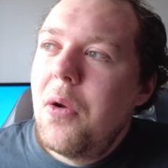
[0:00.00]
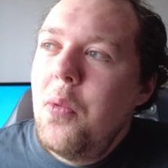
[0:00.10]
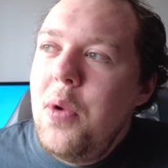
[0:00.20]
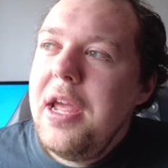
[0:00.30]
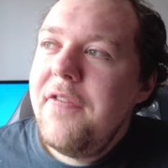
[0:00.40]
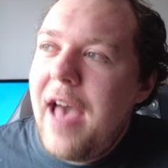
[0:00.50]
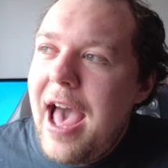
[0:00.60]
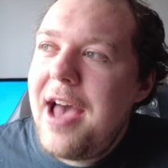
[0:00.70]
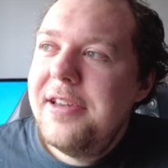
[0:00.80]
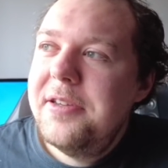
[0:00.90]
we've
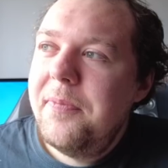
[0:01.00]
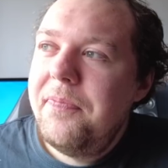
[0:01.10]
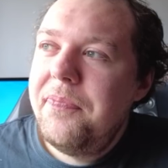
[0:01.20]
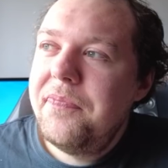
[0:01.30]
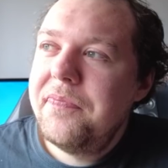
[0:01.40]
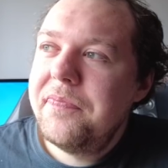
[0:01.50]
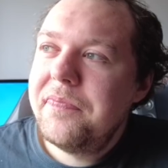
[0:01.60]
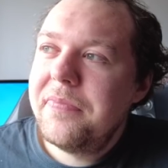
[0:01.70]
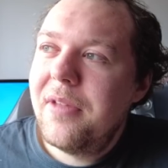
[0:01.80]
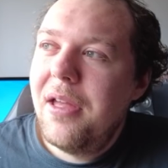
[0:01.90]
had
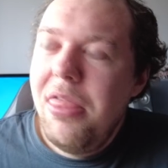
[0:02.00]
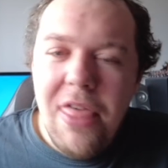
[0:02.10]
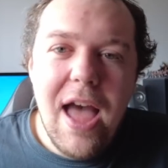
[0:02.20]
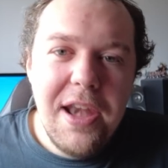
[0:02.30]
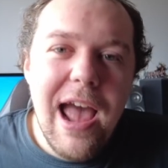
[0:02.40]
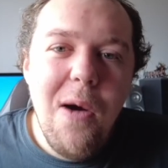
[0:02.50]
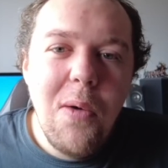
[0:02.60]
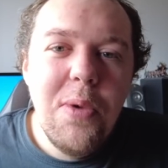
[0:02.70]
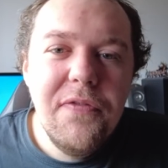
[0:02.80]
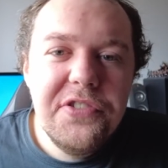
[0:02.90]
that now,
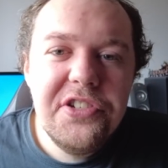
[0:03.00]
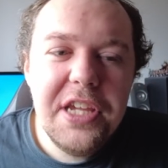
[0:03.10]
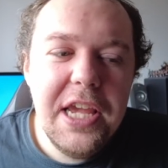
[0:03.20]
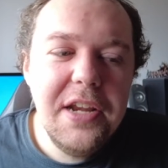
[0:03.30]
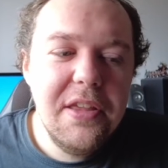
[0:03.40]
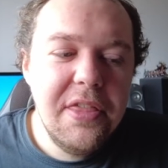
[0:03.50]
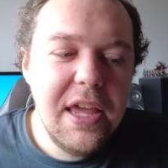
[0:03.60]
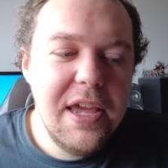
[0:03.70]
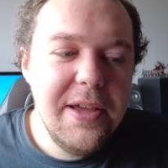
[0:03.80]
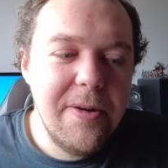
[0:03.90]
and we've seen
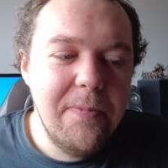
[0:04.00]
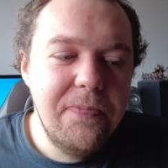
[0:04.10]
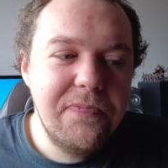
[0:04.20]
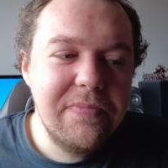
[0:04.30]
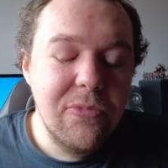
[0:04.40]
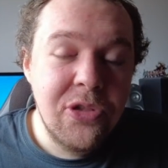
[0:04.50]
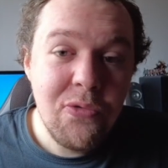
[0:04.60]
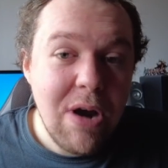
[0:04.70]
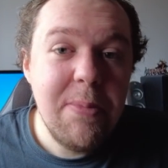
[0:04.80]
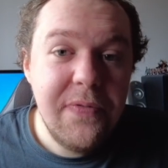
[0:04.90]
the
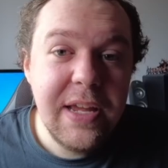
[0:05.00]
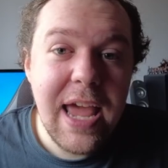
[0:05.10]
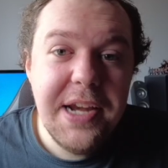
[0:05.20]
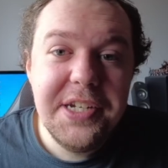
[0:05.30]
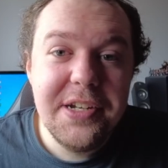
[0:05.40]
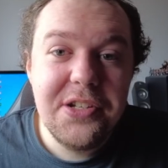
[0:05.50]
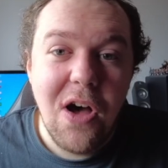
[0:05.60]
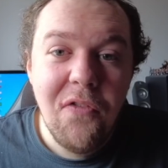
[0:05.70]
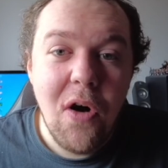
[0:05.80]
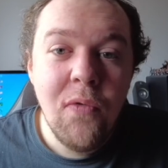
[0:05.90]
ramifications
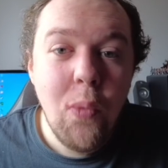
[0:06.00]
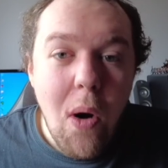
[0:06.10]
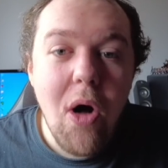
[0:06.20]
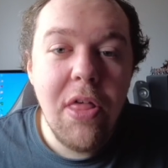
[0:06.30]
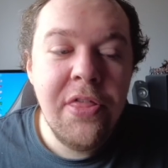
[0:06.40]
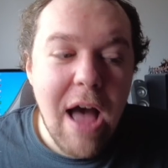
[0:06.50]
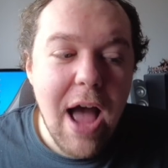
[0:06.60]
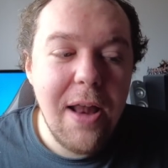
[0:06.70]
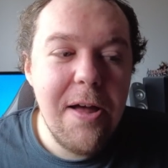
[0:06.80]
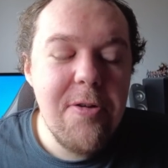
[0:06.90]
of what
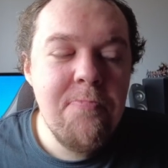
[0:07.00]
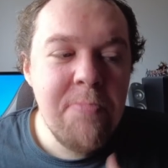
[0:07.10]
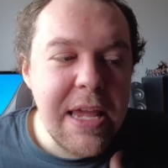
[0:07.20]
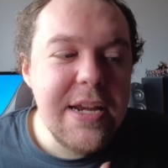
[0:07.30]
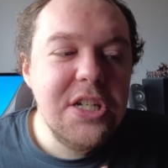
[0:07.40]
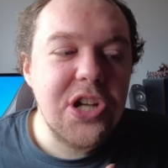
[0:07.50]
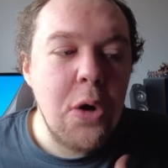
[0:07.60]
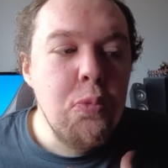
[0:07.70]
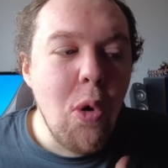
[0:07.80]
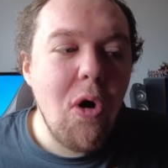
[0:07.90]
that means
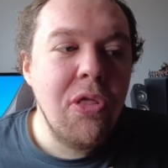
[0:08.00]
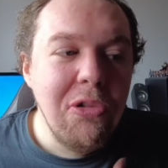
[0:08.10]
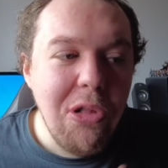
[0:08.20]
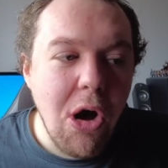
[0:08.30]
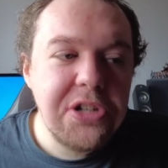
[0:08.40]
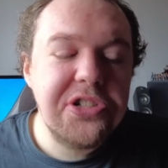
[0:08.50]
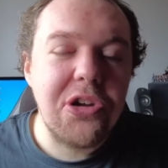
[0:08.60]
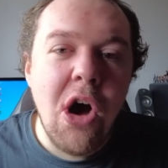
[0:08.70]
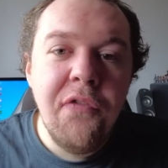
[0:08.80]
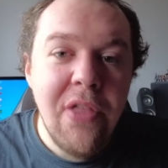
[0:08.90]
and what the
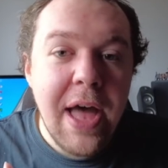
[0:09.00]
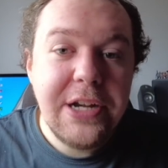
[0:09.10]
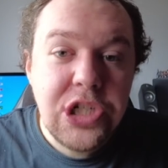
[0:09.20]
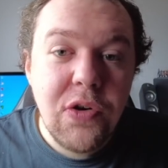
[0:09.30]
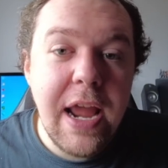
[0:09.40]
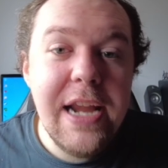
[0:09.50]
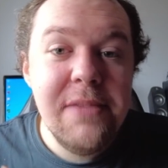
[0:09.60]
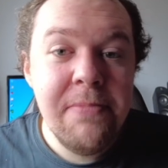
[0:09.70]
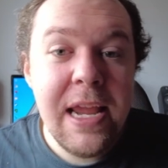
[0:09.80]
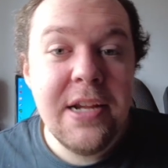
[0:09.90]
loss of that
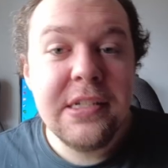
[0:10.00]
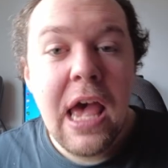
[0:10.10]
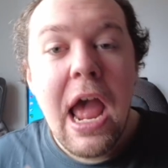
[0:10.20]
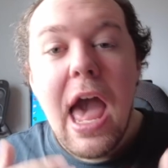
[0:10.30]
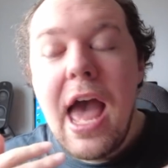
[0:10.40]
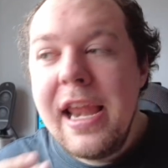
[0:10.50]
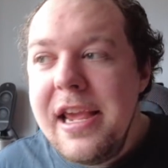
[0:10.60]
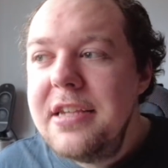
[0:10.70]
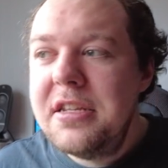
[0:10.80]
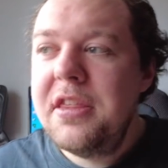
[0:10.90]
trade means. And
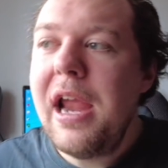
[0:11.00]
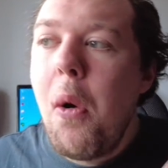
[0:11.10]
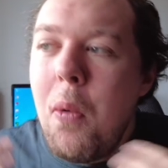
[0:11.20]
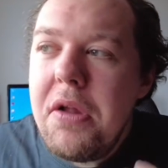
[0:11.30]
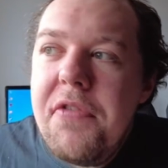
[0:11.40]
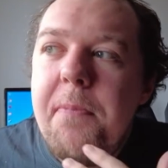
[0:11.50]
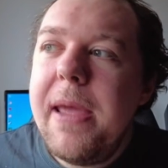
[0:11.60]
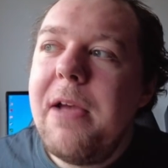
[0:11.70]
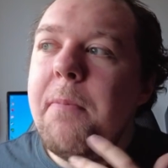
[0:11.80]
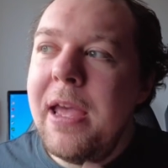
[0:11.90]
here's the thing, one of the
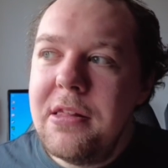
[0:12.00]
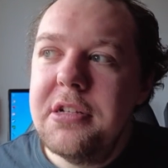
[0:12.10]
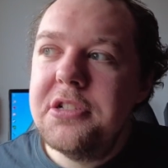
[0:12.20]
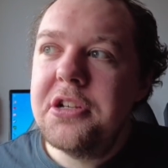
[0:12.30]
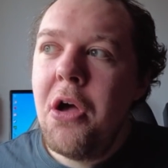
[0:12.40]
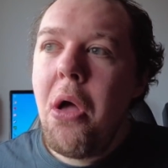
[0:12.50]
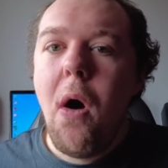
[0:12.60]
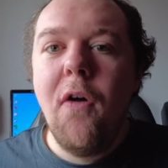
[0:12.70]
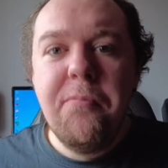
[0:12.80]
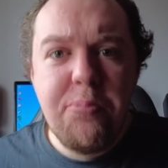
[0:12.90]
big pillars
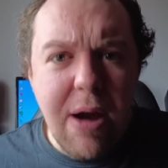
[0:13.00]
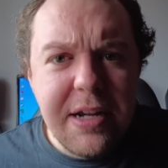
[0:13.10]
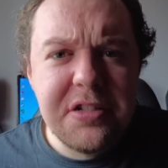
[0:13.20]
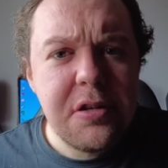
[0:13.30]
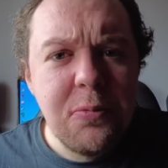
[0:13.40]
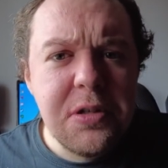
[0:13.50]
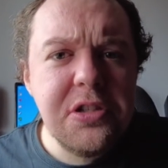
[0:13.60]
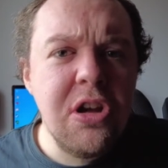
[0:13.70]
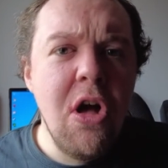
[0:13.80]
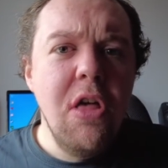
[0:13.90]
of Brexit
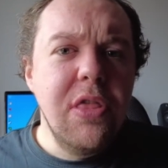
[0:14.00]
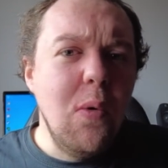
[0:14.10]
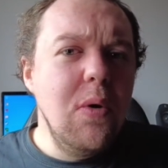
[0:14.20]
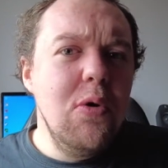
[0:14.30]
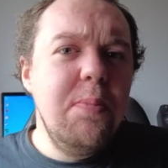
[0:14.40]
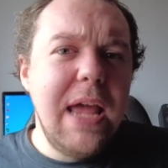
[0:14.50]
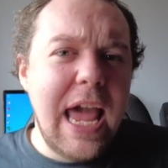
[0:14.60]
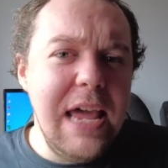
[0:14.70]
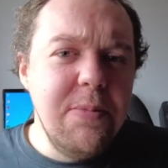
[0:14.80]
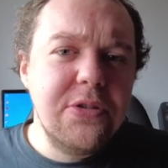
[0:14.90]
was that we will be
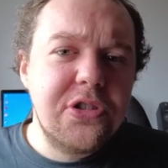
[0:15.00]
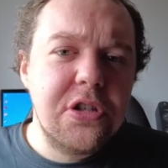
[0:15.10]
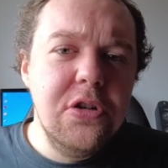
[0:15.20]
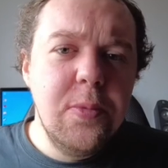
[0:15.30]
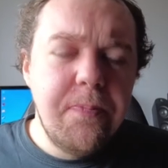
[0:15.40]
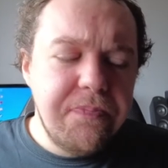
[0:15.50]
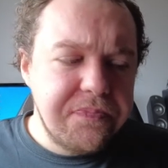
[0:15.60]
able to,